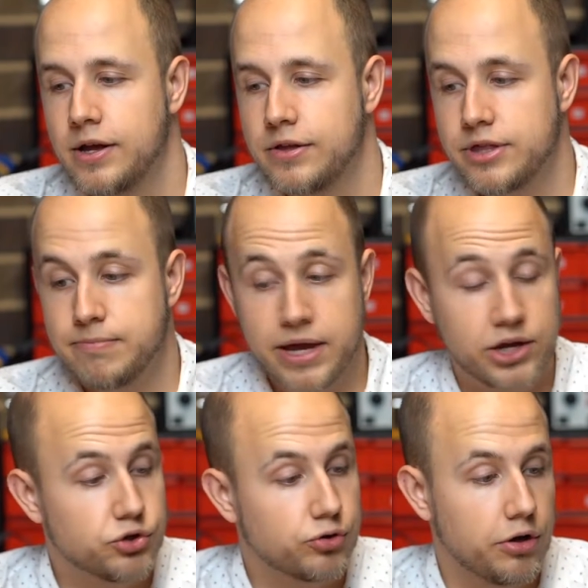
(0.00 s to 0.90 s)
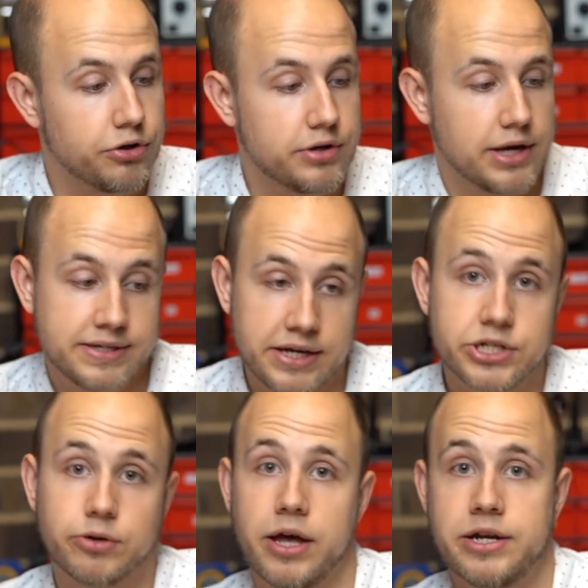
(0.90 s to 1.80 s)
The main control unit is
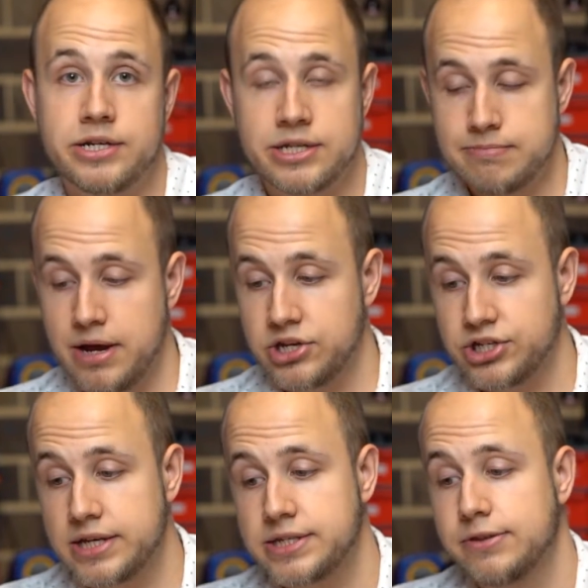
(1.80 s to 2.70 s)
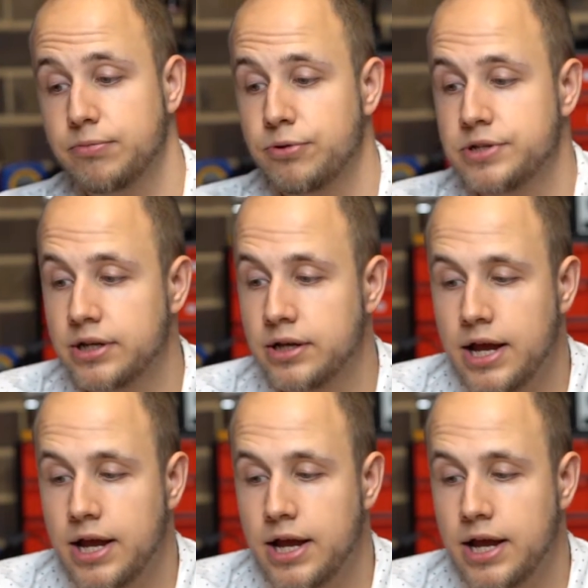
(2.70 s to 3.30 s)
integrated into the main chassis of the printer,